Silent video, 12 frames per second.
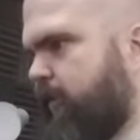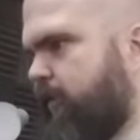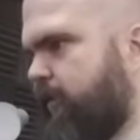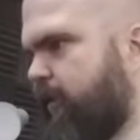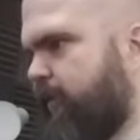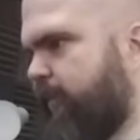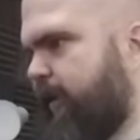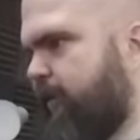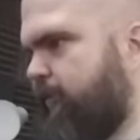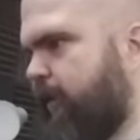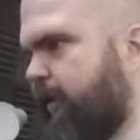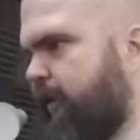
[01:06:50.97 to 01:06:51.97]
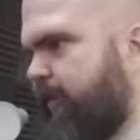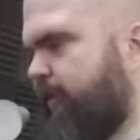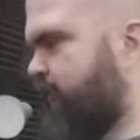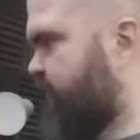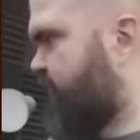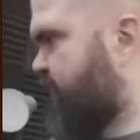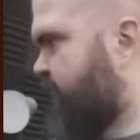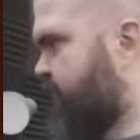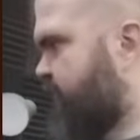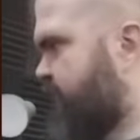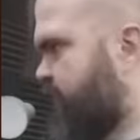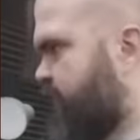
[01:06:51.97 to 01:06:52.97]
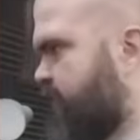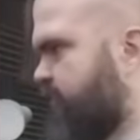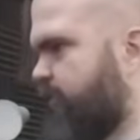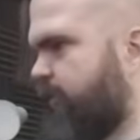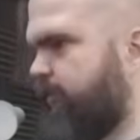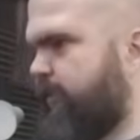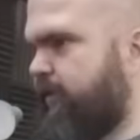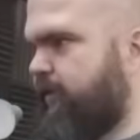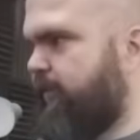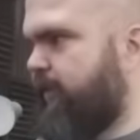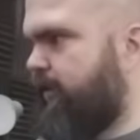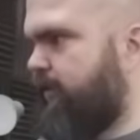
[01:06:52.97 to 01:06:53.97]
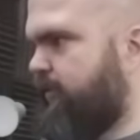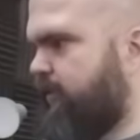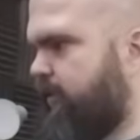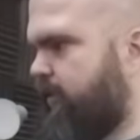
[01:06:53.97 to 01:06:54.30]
It looks about right. I think we just need to adjust, bump it about